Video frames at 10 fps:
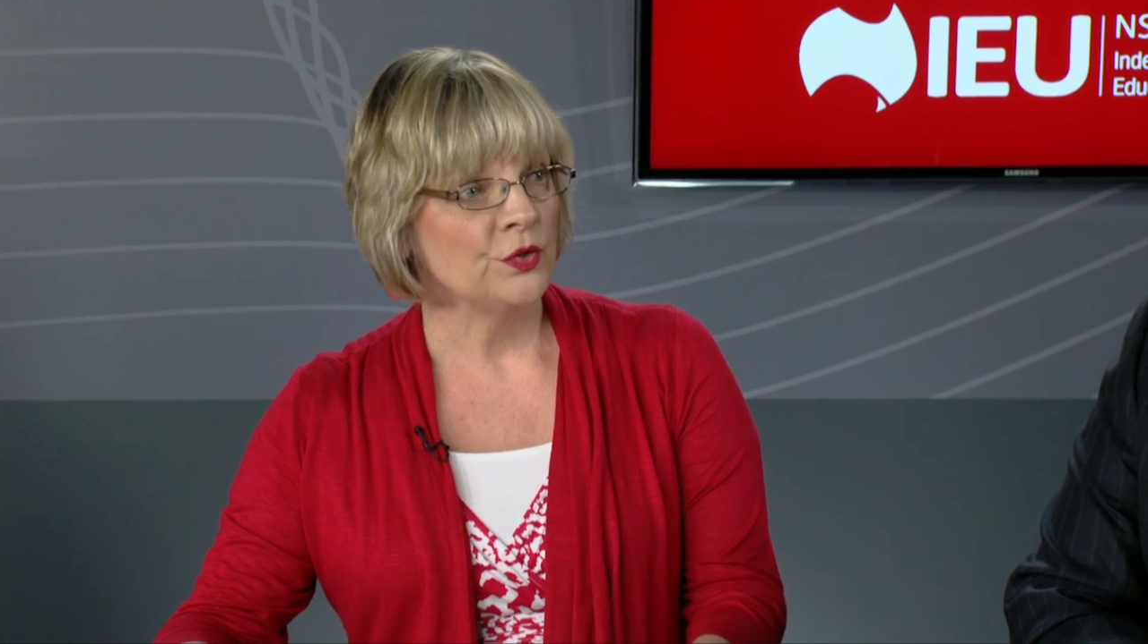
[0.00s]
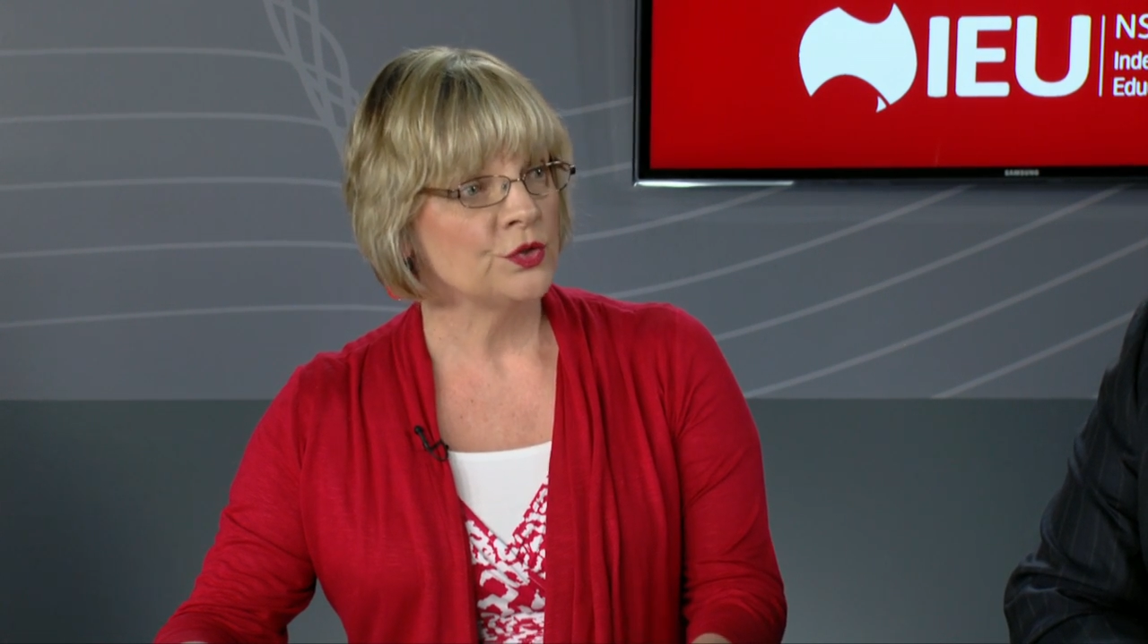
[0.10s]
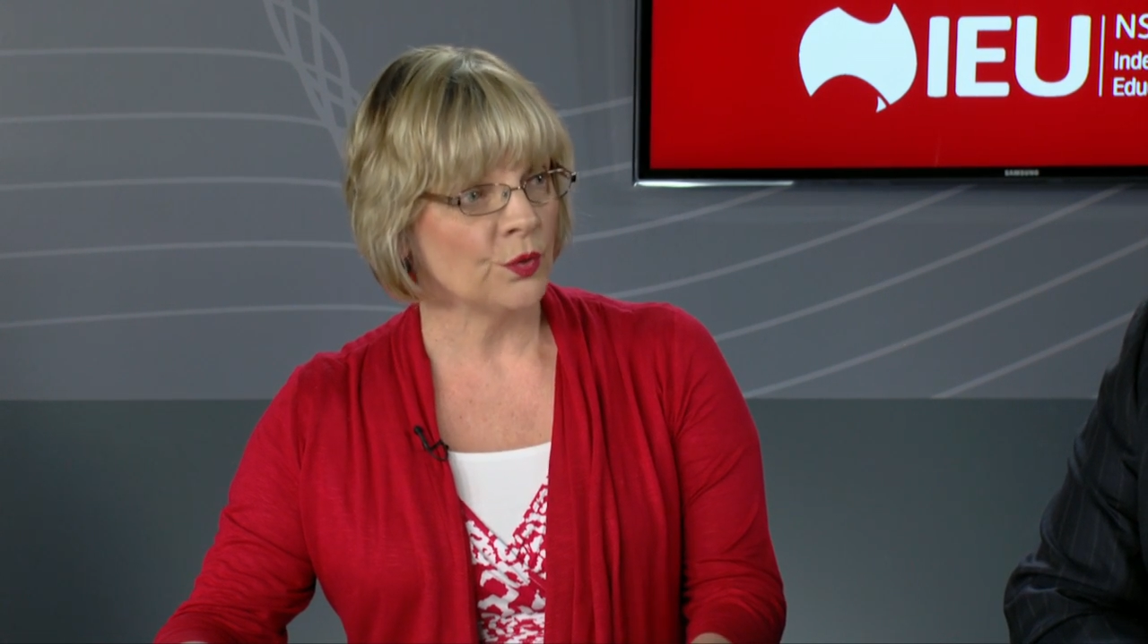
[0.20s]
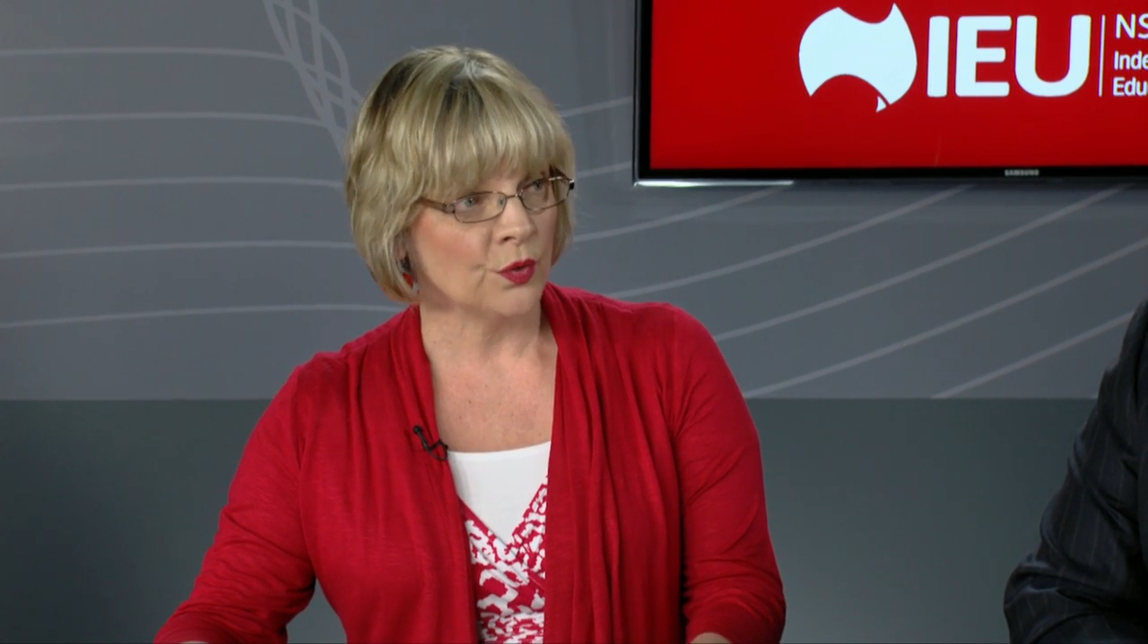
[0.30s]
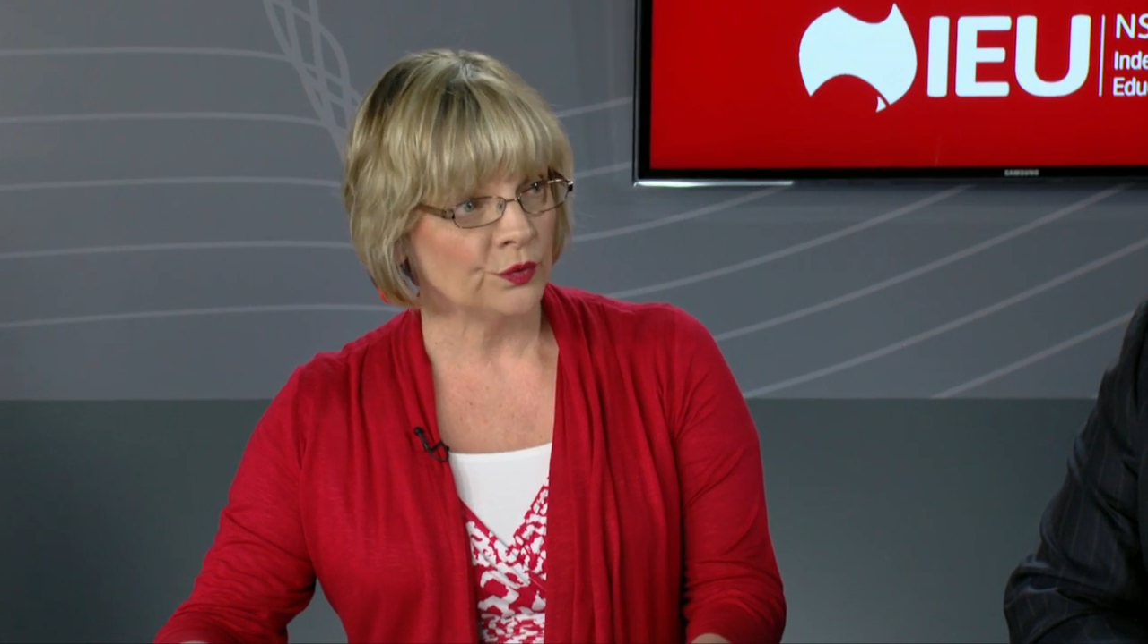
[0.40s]

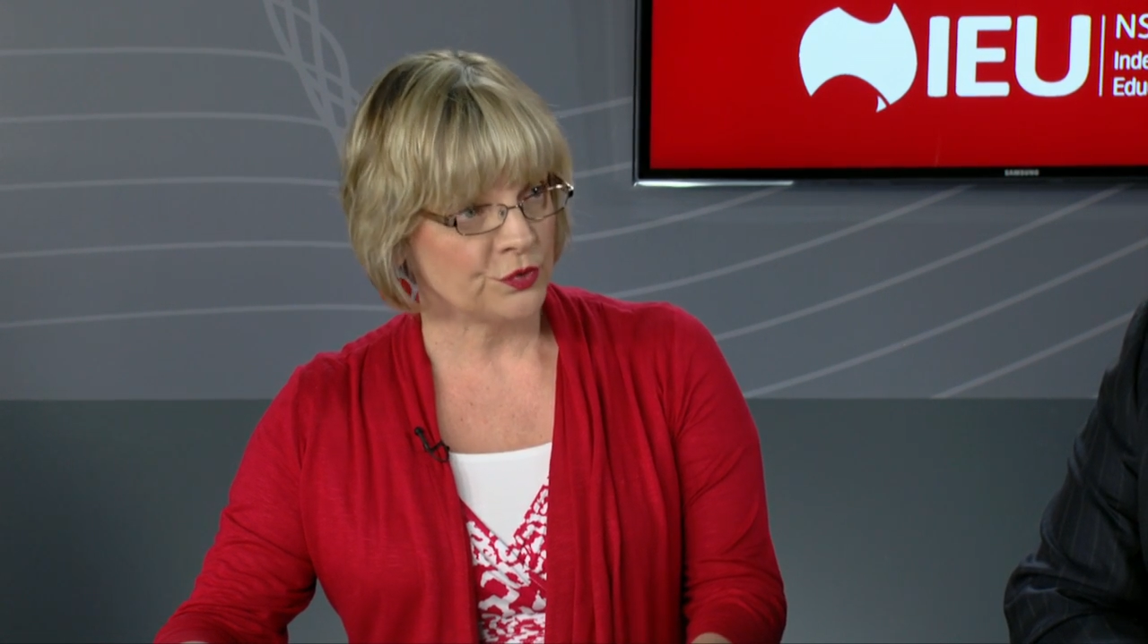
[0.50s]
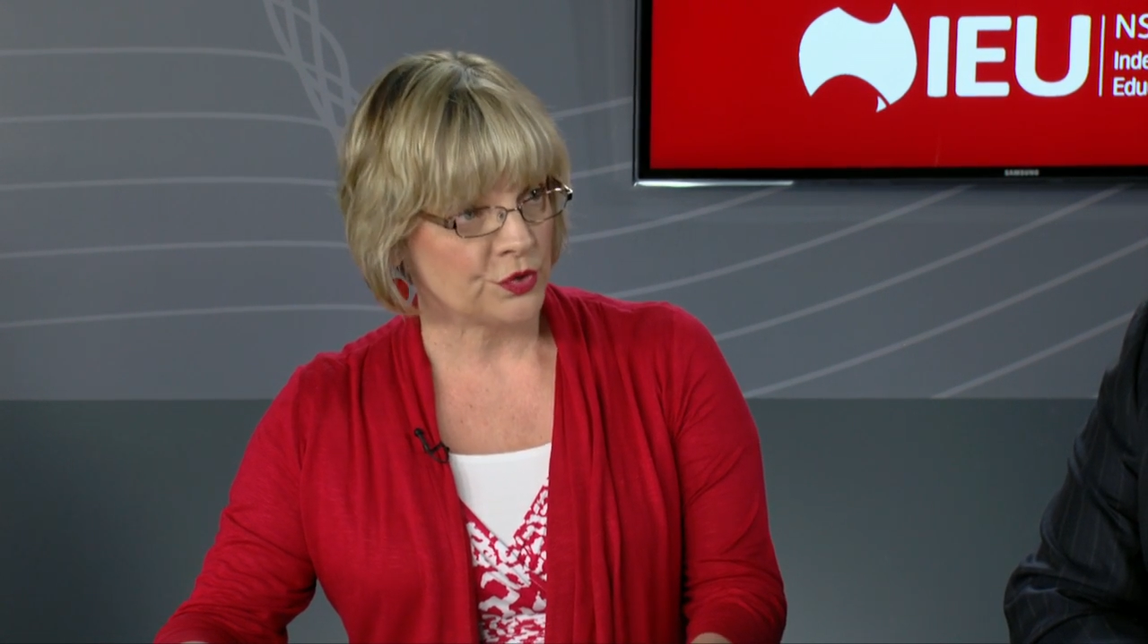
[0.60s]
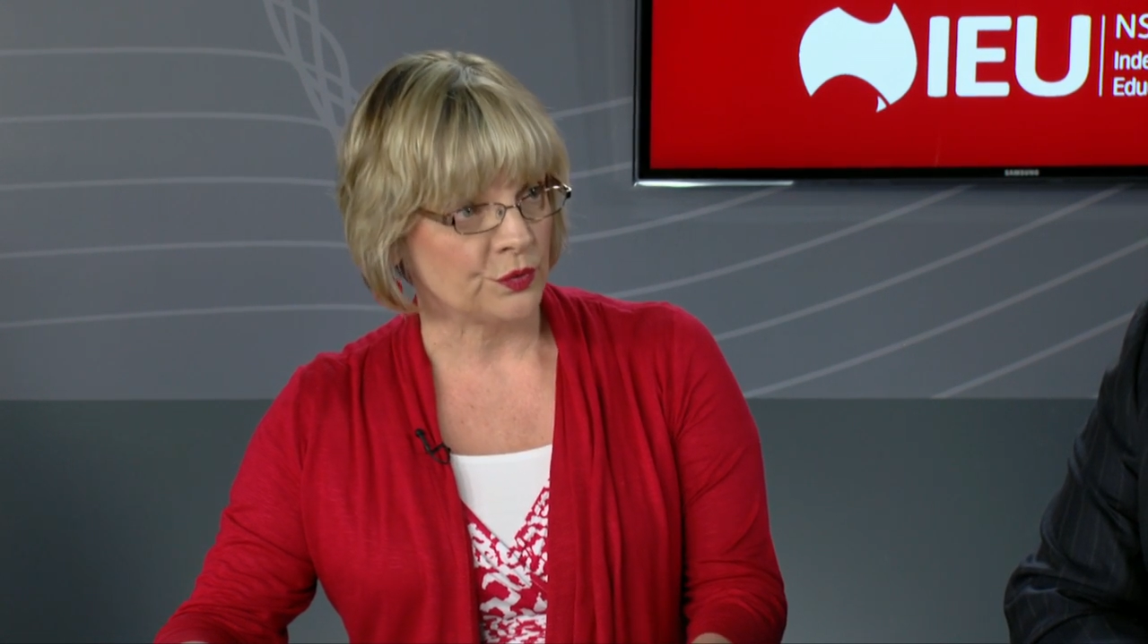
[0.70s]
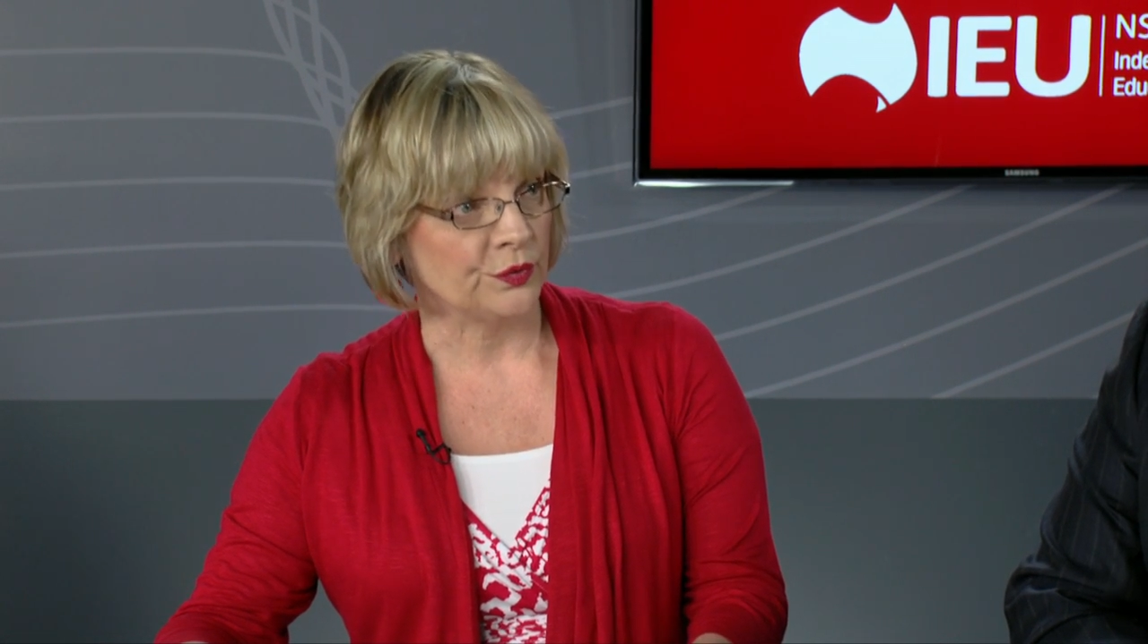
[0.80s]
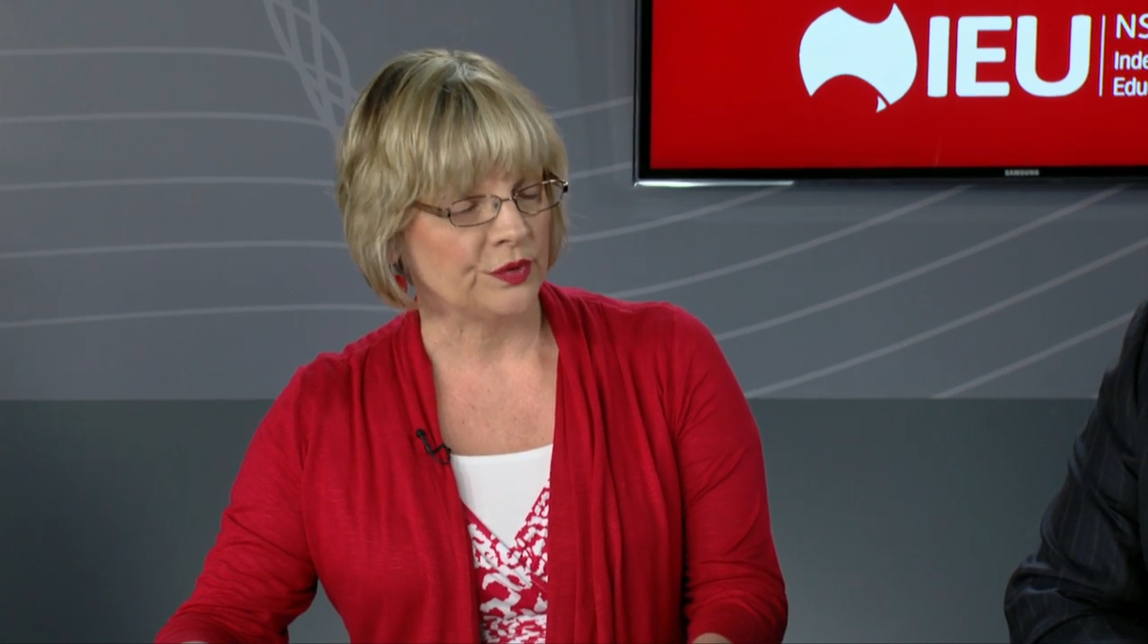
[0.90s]
to all
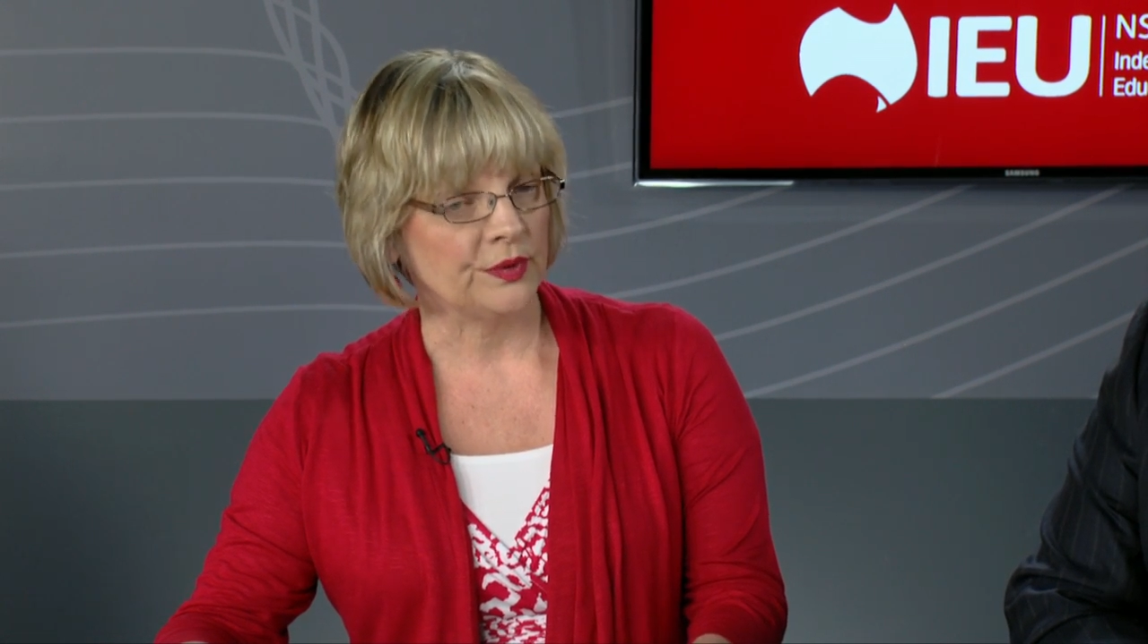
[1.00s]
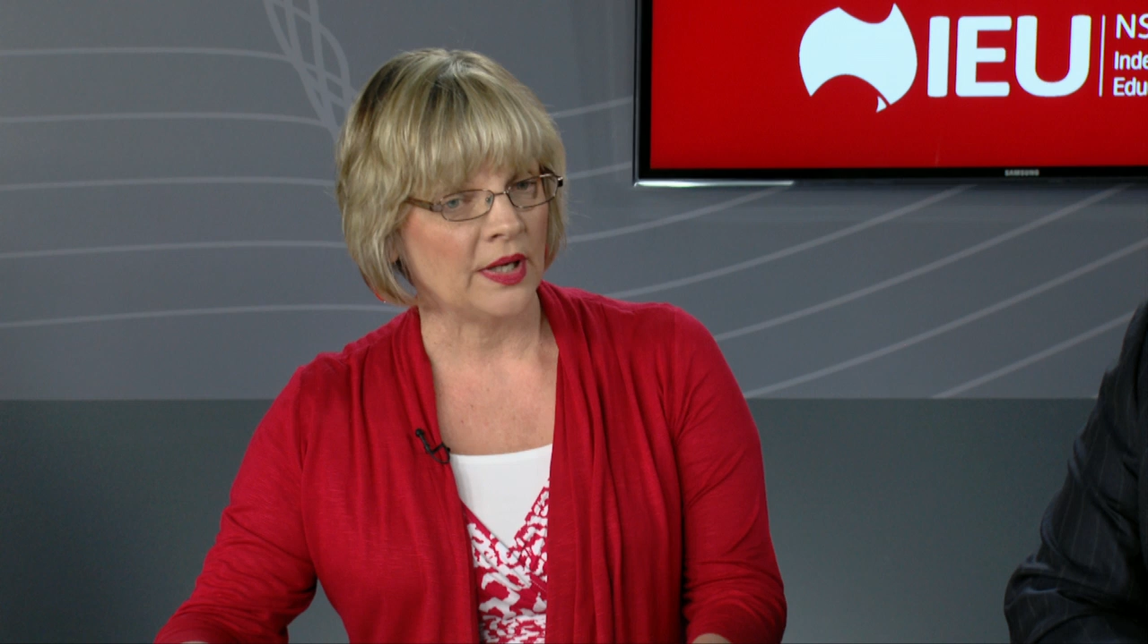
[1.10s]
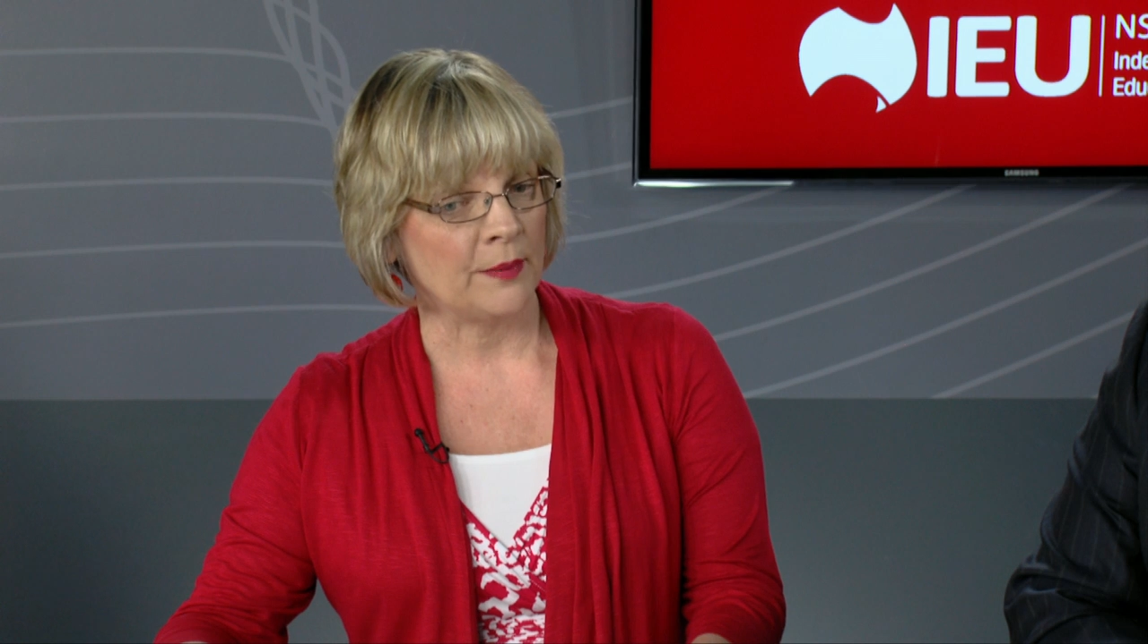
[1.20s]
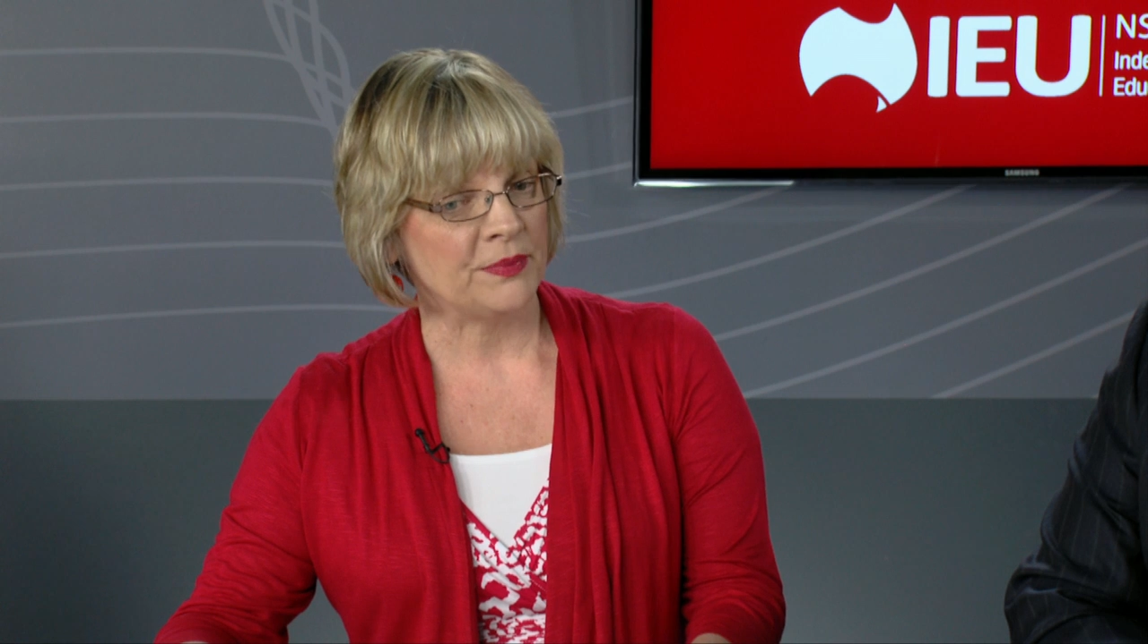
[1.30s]
children,